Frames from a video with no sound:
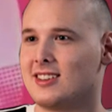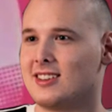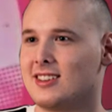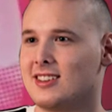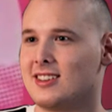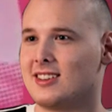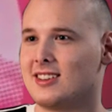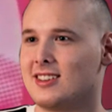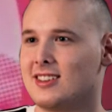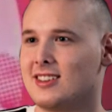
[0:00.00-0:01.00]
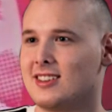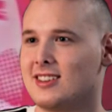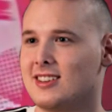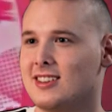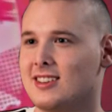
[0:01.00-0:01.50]

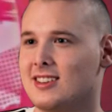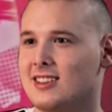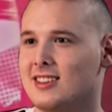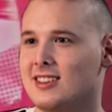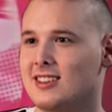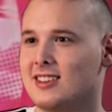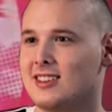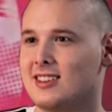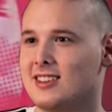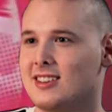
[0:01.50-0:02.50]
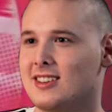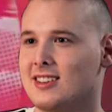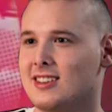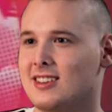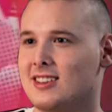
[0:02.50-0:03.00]

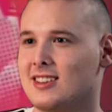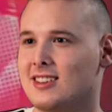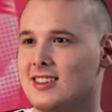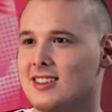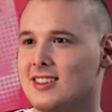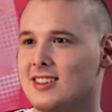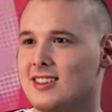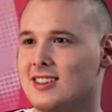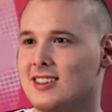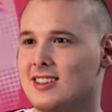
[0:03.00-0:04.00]
This person isn't speaking.